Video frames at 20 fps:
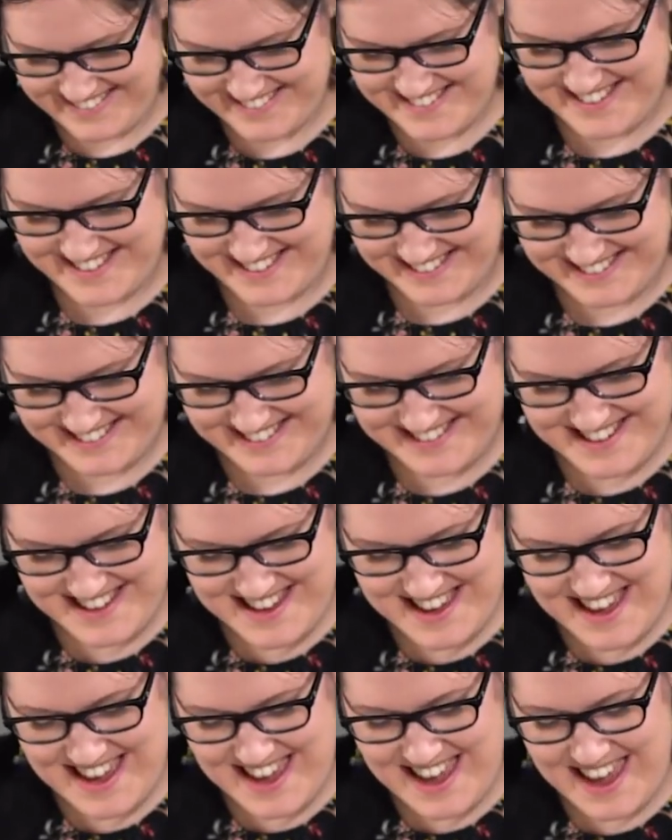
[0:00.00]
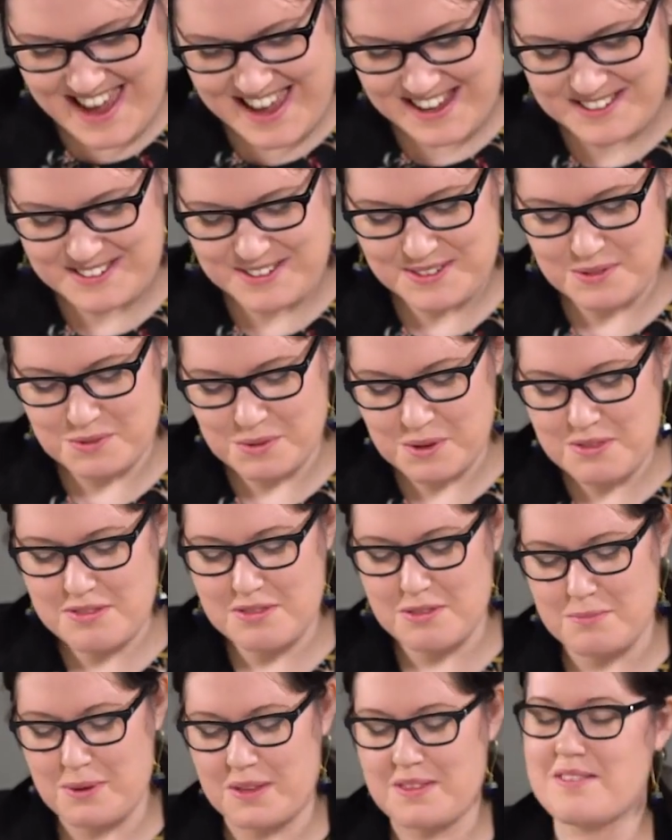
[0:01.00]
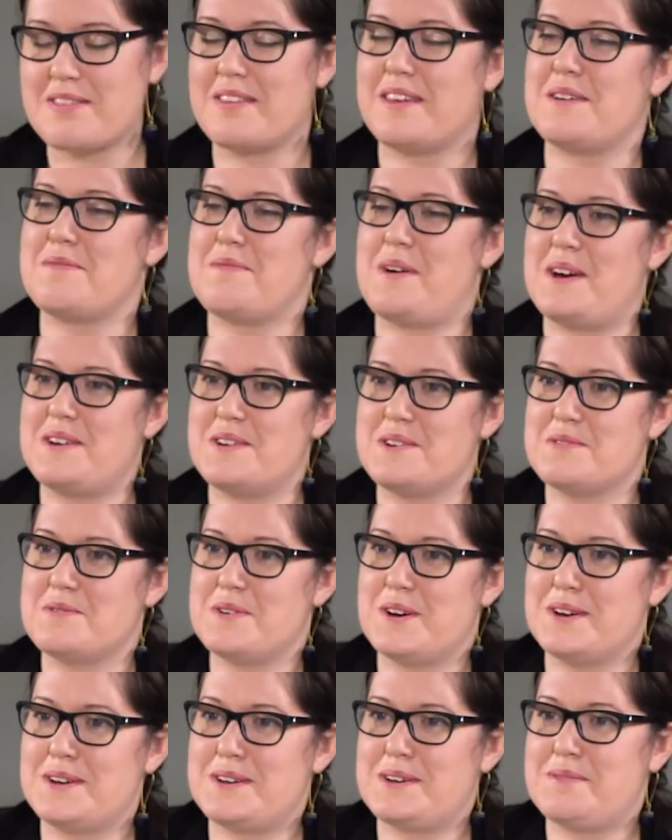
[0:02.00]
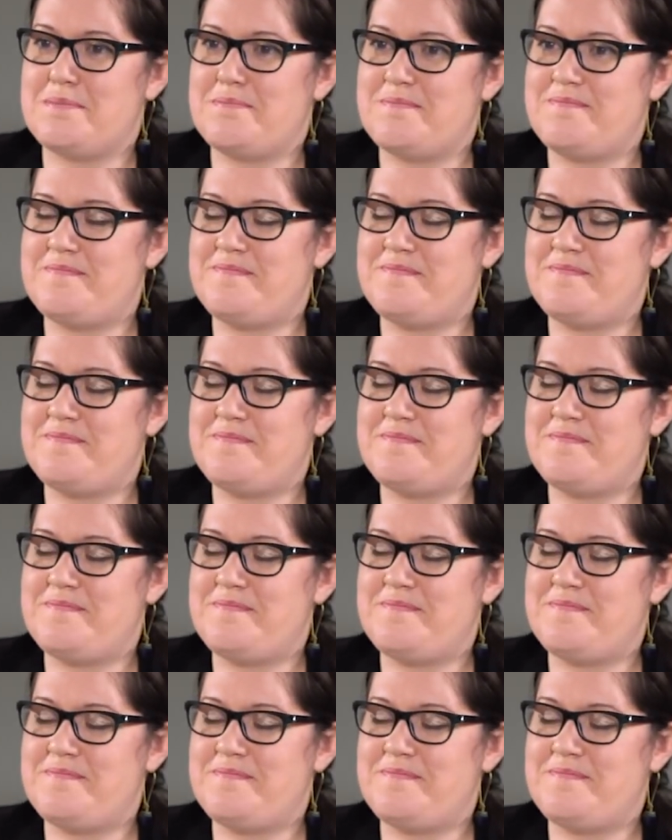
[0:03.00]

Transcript: Excellent. And what's the best thing about your work?